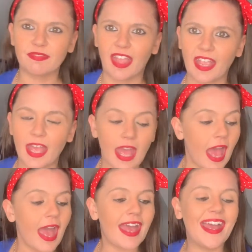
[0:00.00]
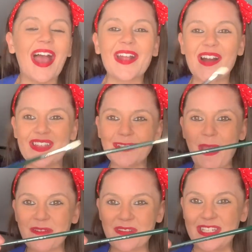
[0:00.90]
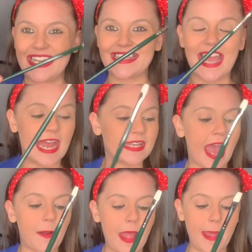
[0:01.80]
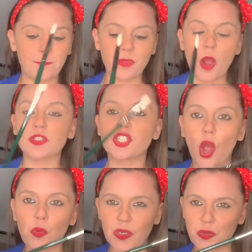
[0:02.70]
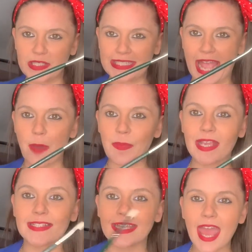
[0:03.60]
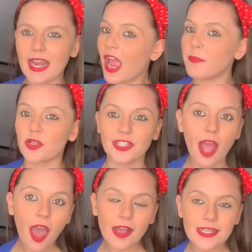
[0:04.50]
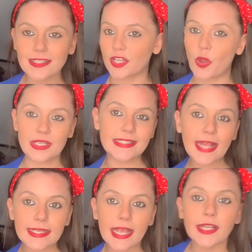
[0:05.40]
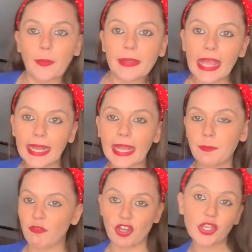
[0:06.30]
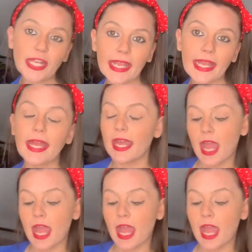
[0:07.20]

thing. I got these paintbrushes. Now, I was told which ones to get because, again, I'm not an artist. I don't understand it. I don't get it. I'm not very good at it.